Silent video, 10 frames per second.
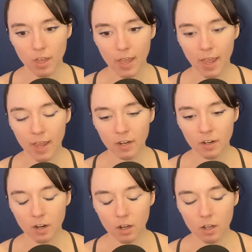
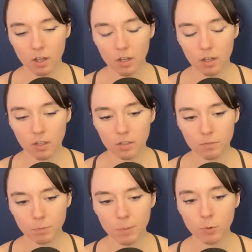And
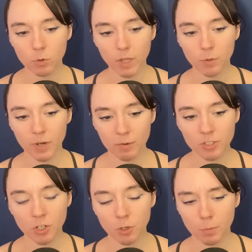people, like when I
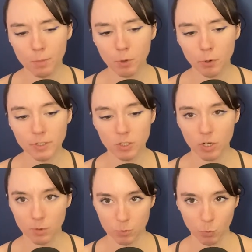was younger, people always
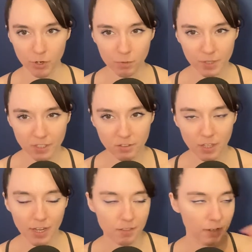thought I was weird because of
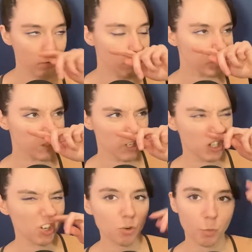that. They're always
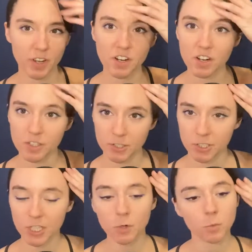like, you're weird, you're
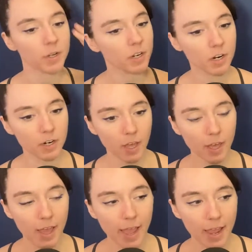so weird.
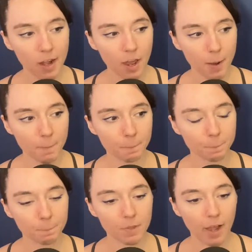And
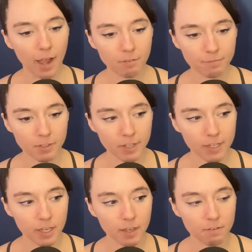I feel
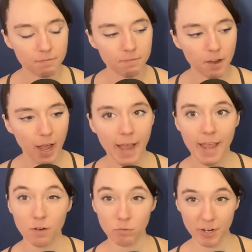like if I
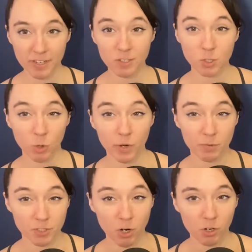had written a song when I
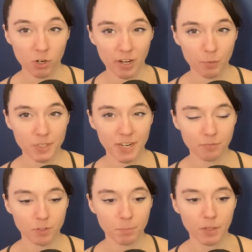was younger, it would
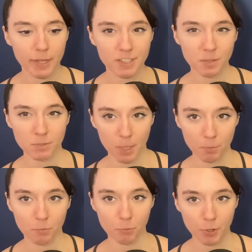definitely be like some type
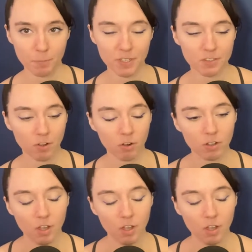of creepy song.